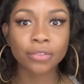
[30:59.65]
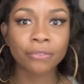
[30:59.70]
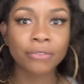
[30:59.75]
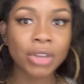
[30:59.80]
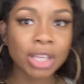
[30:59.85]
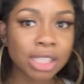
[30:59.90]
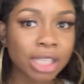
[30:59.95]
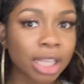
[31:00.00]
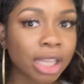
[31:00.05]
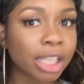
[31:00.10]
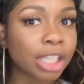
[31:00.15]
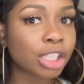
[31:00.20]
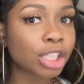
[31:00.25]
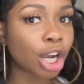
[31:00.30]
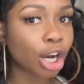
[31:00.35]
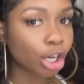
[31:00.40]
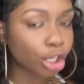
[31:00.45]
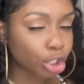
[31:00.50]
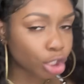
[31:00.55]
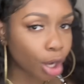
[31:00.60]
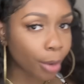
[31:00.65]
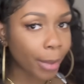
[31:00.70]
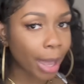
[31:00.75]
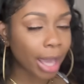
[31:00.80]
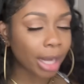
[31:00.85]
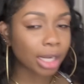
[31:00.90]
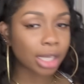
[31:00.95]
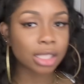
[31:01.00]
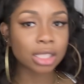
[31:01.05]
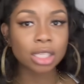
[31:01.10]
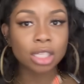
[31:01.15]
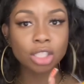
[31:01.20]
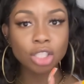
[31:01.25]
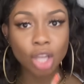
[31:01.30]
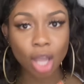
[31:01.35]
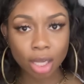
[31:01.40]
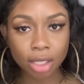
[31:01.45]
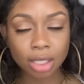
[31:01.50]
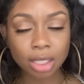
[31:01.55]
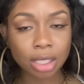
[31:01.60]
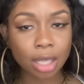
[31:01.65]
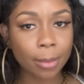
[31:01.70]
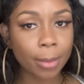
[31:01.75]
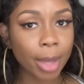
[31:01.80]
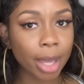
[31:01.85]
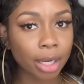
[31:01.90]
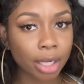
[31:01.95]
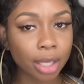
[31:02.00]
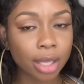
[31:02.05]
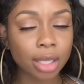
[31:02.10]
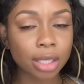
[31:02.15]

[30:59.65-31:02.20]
physically turned your body to talk to somebody